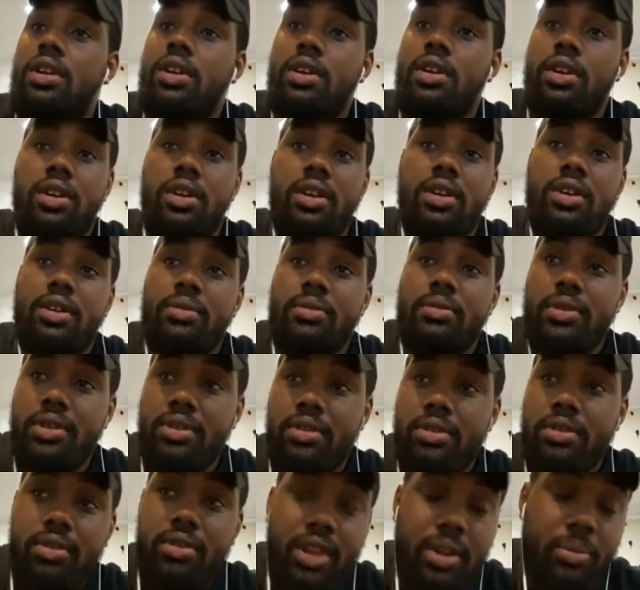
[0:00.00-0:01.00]

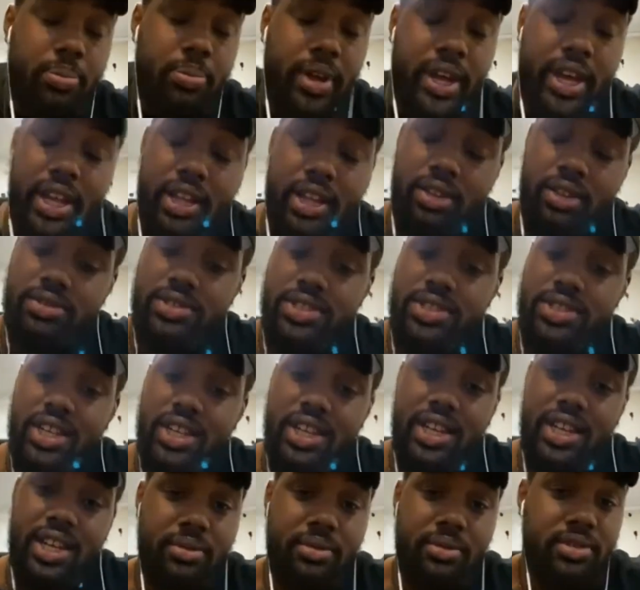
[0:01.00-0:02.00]
You get paid on
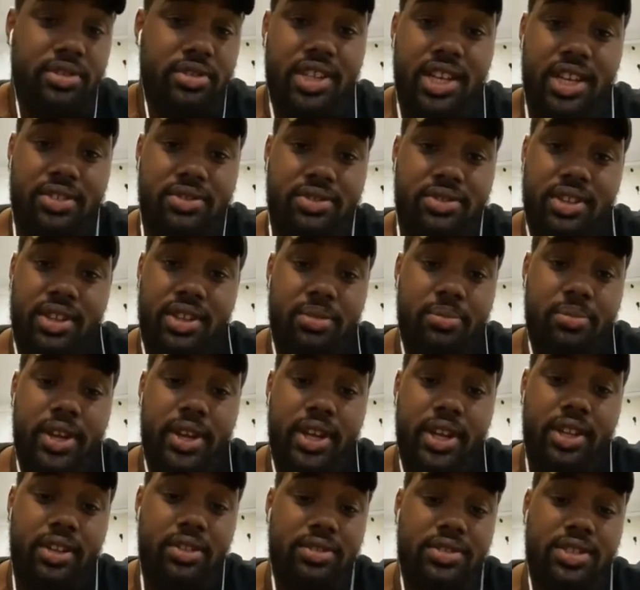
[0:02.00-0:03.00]
time. The checks are getting
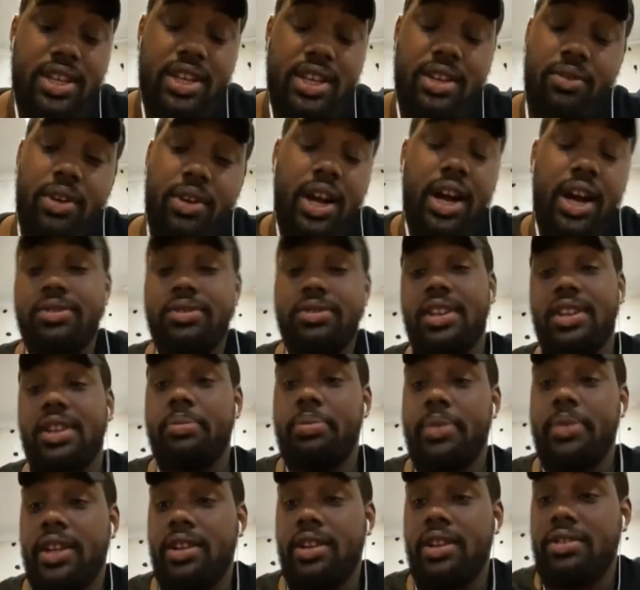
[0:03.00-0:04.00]
paid on time. Well, I was
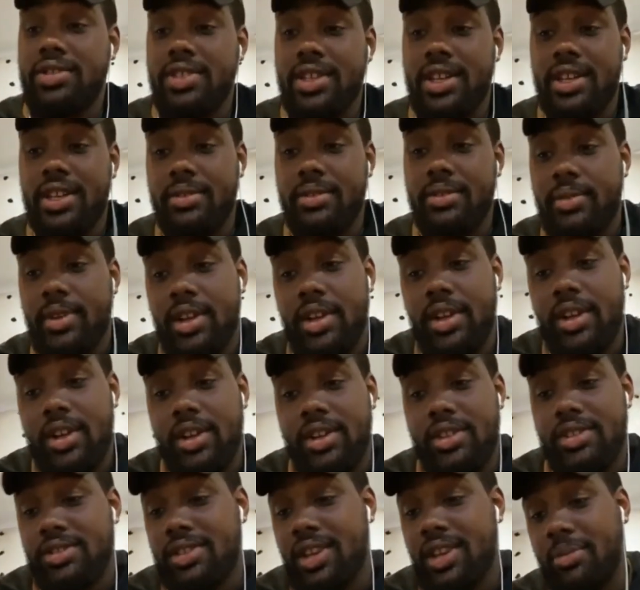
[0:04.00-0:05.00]
getting paid on time,
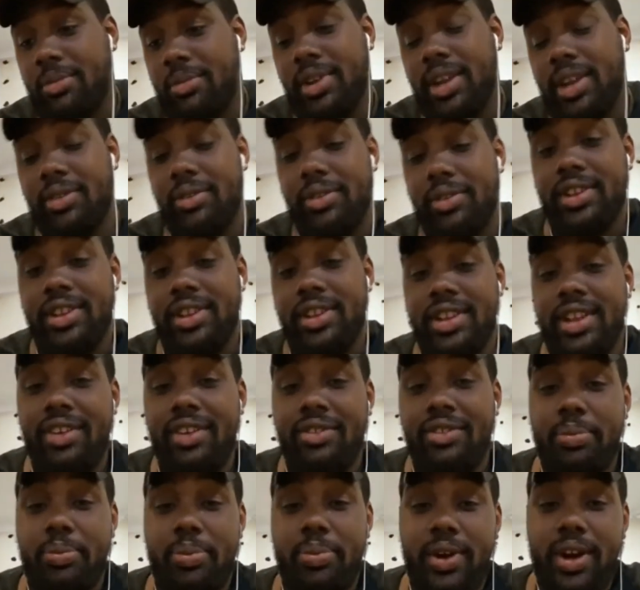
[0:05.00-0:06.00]
so I mean, I really didn't
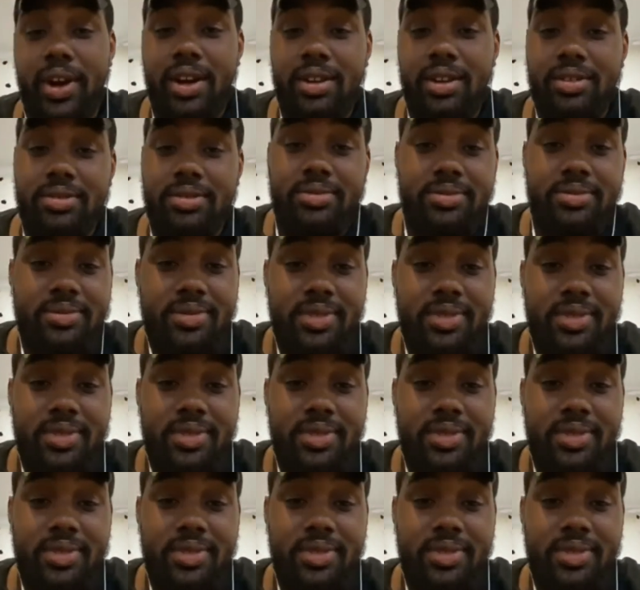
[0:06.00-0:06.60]
have a problem.